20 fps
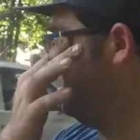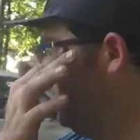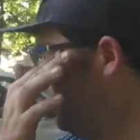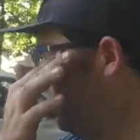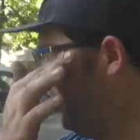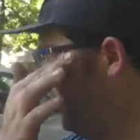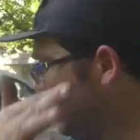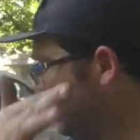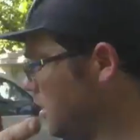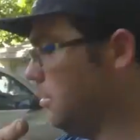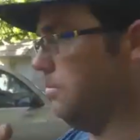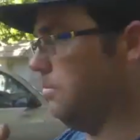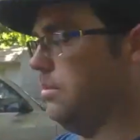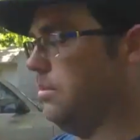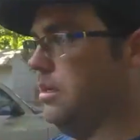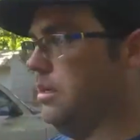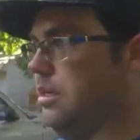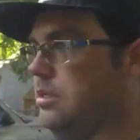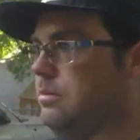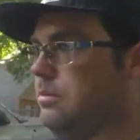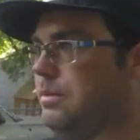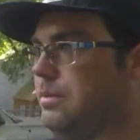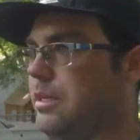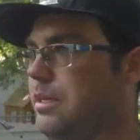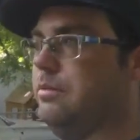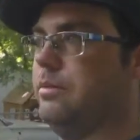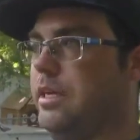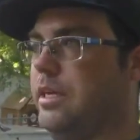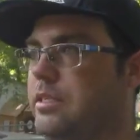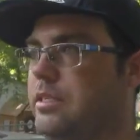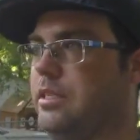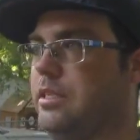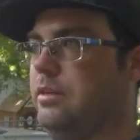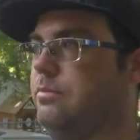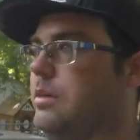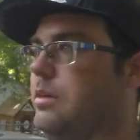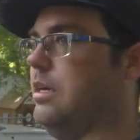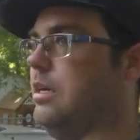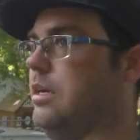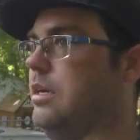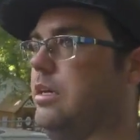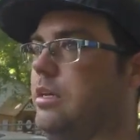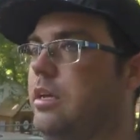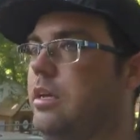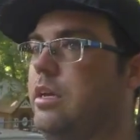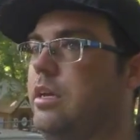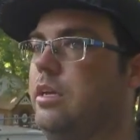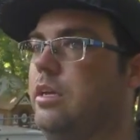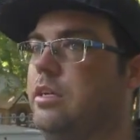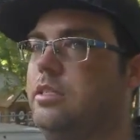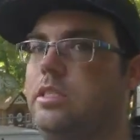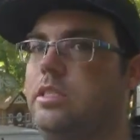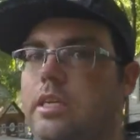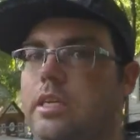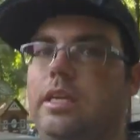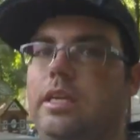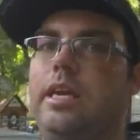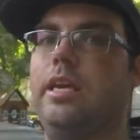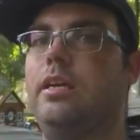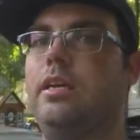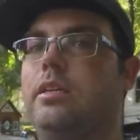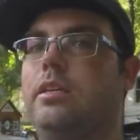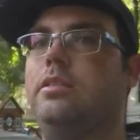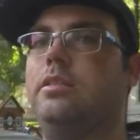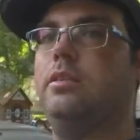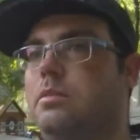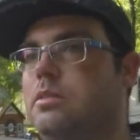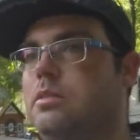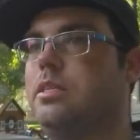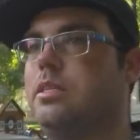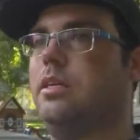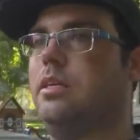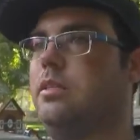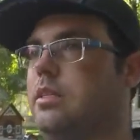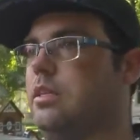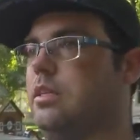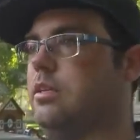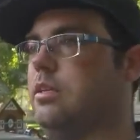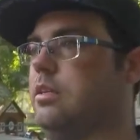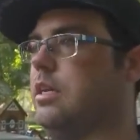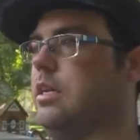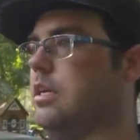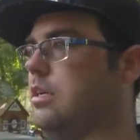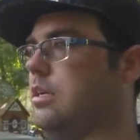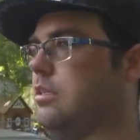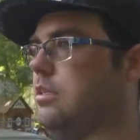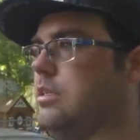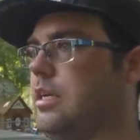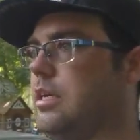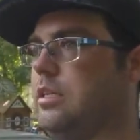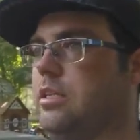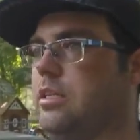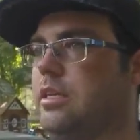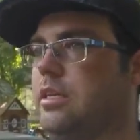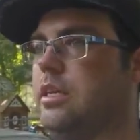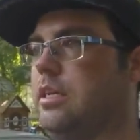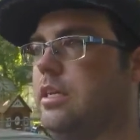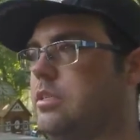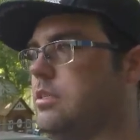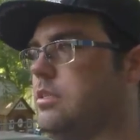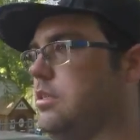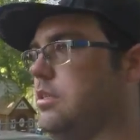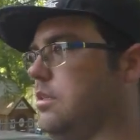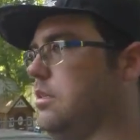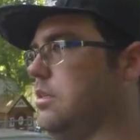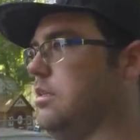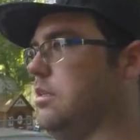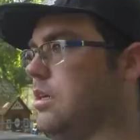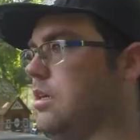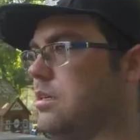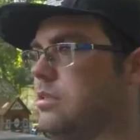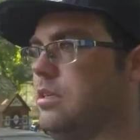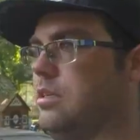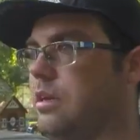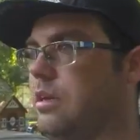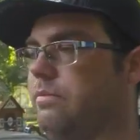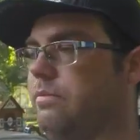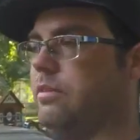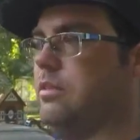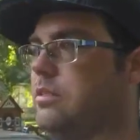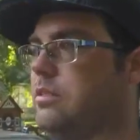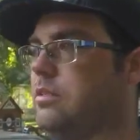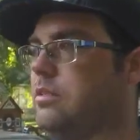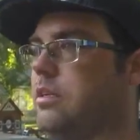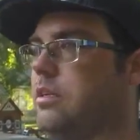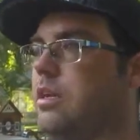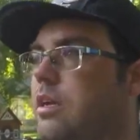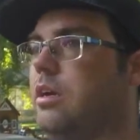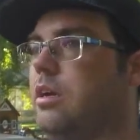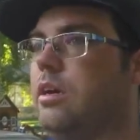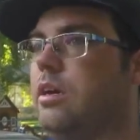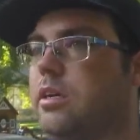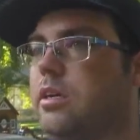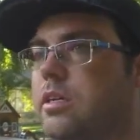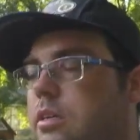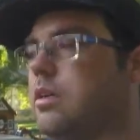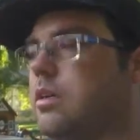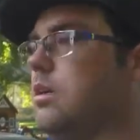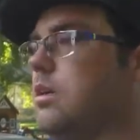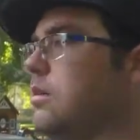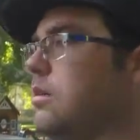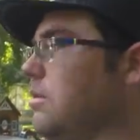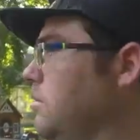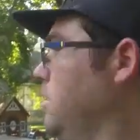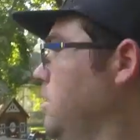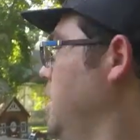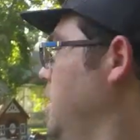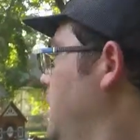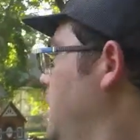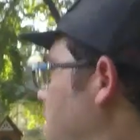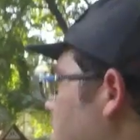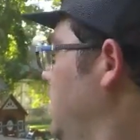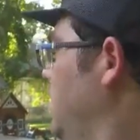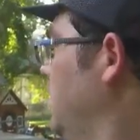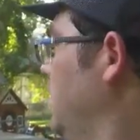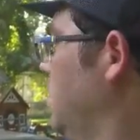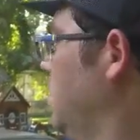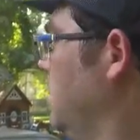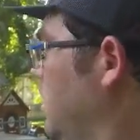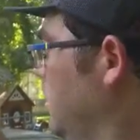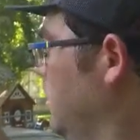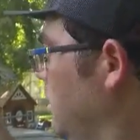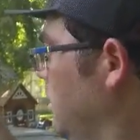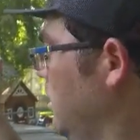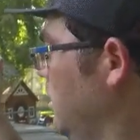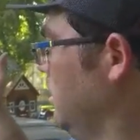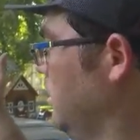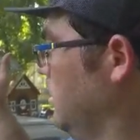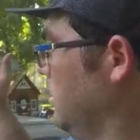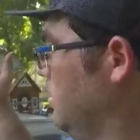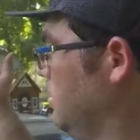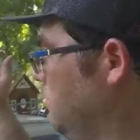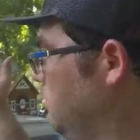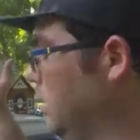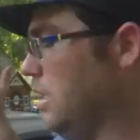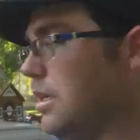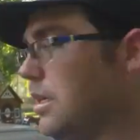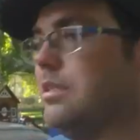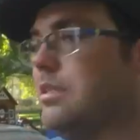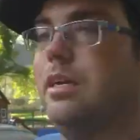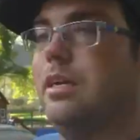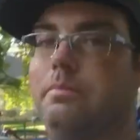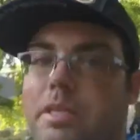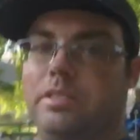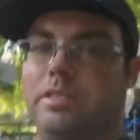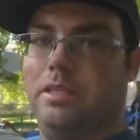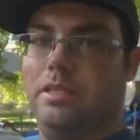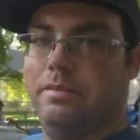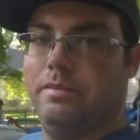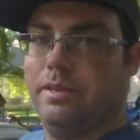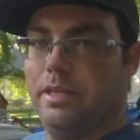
I don't want it to be a reason why she can't do something like take the kids to the doctor's office on her own because I'm using the